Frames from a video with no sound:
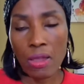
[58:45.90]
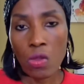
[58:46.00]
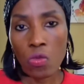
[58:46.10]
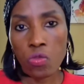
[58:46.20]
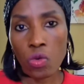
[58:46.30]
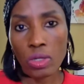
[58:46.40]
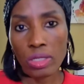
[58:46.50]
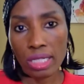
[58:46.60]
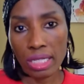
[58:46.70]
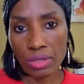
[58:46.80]
for
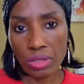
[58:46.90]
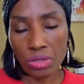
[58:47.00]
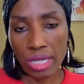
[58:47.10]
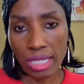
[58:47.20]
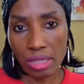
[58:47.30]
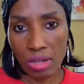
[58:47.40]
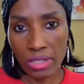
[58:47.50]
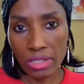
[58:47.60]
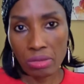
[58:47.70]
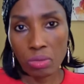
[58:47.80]
the industry at
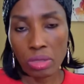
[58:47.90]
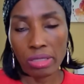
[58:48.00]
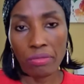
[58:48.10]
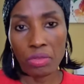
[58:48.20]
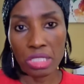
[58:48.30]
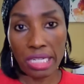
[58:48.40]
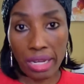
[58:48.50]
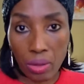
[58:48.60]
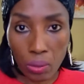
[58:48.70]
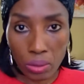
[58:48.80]
large? Well, if you're a
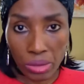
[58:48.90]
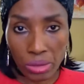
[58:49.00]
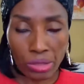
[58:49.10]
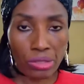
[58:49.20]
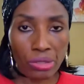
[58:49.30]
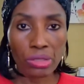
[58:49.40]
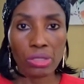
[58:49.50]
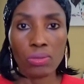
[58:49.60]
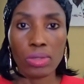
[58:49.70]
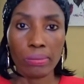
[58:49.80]
stakeholder, certainly
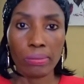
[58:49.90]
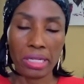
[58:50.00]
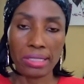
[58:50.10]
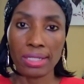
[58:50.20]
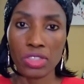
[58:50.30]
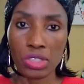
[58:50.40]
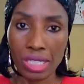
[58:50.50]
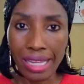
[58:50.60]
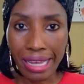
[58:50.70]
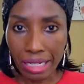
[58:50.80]
you want to pay attention
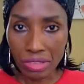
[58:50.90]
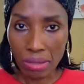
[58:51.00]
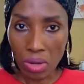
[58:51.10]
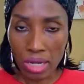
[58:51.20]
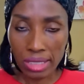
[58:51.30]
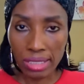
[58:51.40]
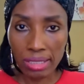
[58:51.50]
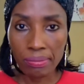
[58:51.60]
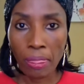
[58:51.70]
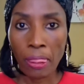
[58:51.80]
to the NFT
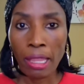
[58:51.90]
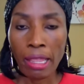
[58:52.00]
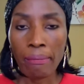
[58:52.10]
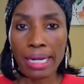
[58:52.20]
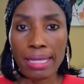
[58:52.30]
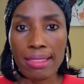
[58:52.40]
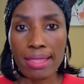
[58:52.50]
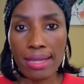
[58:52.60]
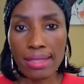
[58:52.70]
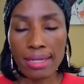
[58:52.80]
market. But I
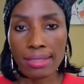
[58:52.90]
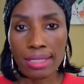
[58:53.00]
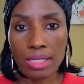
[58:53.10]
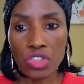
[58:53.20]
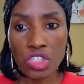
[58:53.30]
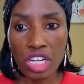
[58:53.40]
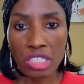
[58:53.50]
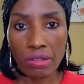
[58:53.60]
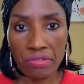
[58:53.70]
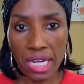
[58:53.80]
think that it doesn't
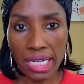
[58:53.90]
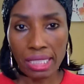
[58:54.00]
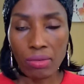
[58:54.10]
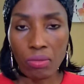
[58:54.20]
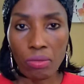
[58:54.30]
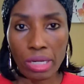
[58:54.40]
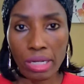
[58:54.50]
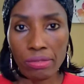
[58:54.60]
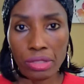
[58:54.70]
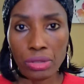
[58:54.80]
change the fact that
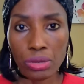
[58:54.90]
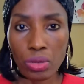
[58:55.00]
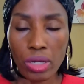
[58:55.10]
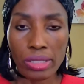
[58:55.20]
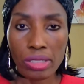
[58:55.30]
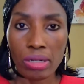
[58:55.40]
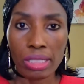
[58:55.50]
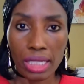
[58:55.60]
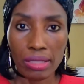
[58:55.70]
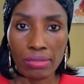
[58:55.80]
whenever you are
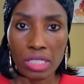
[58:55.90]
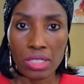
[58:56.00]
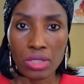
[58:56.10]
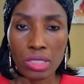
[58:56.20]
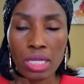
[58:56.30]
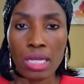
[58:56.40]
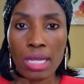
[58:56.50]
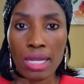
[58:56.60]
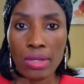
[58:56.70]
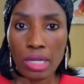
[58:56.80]
talking NFTs
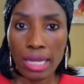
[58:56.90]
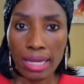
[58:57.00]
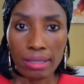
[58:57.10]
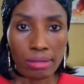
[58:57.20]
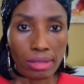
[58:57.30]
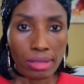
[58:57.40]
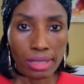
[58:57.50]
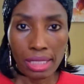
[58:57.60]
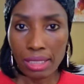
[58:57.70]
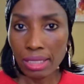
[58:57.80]
and
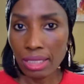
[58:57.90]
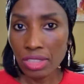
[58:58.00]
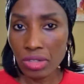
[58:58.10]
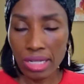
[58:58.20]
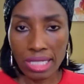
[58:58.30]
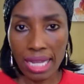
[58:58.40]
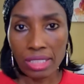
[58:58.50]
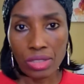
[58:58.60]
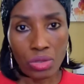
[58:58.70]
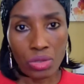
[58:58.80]
dealing and
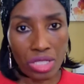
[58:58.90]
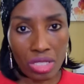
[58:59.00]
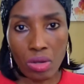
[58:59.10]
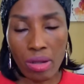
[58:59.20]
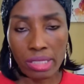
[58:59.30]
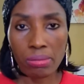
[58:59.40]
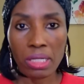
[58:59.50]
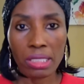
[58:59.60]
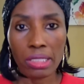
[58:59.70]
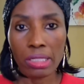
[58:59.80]
transacting, you're still
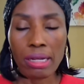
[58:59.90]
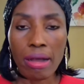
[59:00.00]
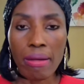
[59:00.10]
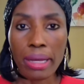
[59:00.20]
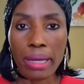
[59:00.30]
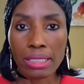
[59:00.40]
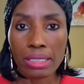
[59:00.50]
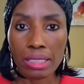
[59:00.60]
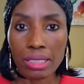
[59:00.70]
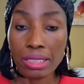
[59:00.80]
ultimately going to come back
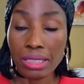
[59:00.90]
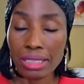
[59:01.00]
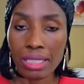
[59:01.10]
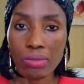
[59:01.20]
to dealing